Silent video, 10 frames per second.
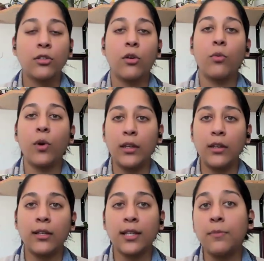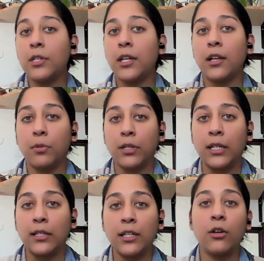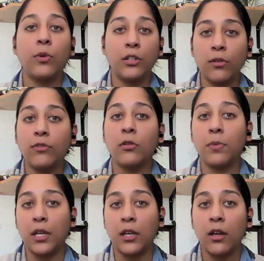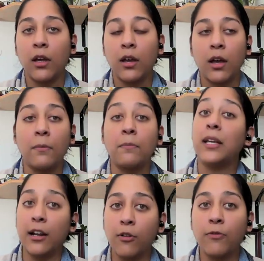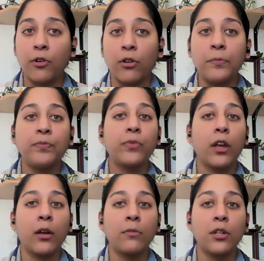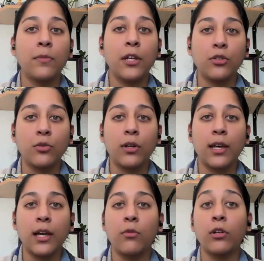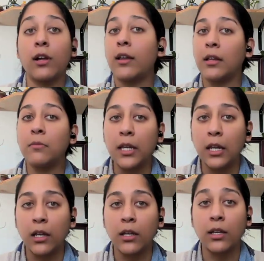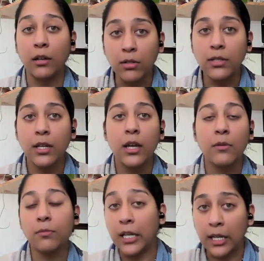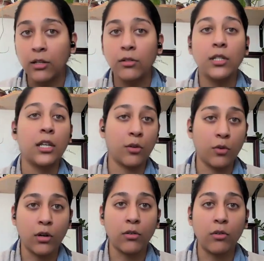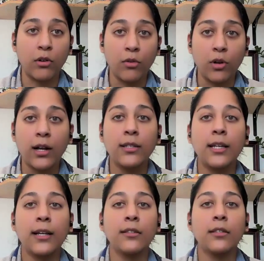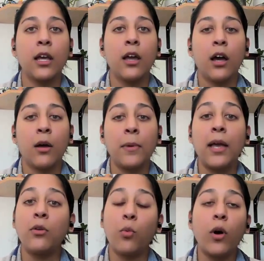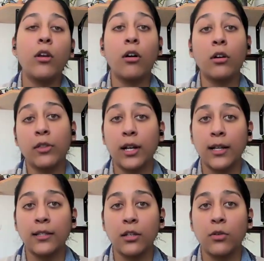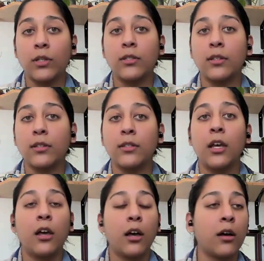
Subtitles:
So when accepting a plea deal, we do have to be careful to make sure that we're not admitting guilt, pleading guilty or no contest, and what are the consequences,